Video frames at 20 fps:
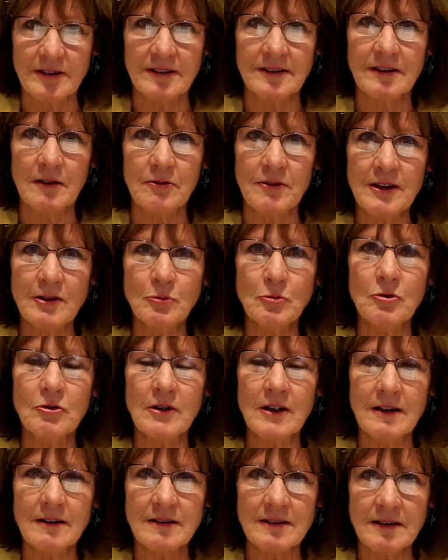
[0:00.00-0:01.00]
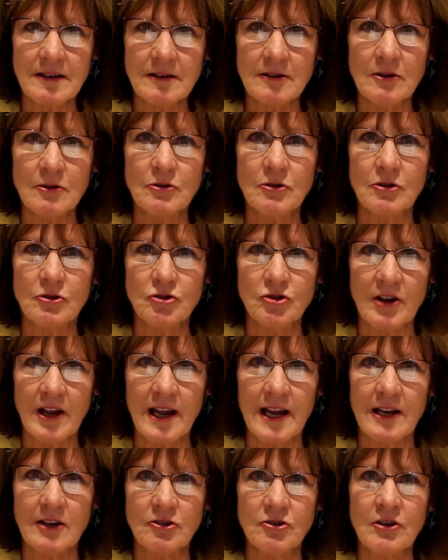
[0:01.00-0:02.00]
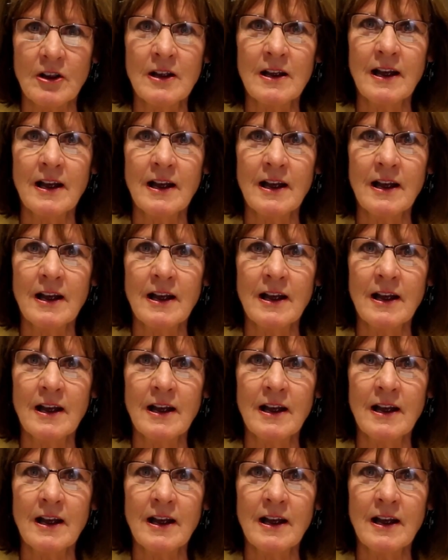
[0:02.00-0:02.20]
So these will continue to change